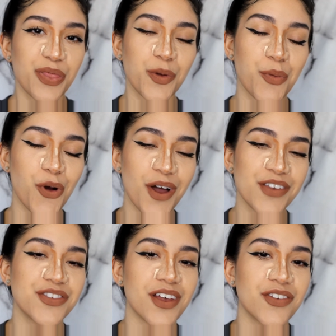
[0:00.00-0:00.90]
the
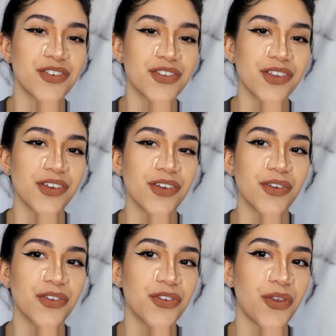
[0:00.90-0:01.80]
process
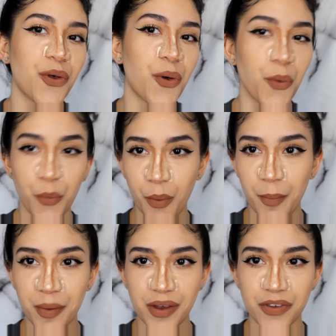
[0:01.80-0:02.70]
is
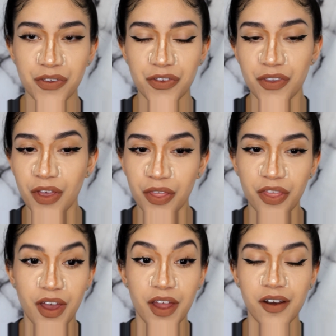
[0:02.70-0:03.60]
what makes
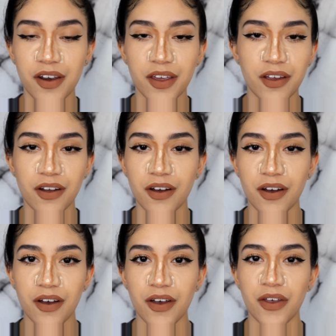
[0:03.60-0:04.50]
the ending
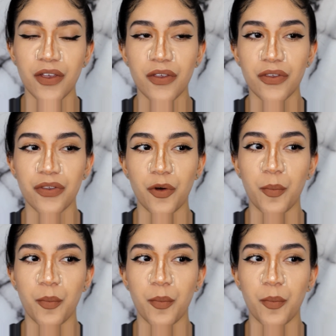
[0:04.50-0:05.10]
so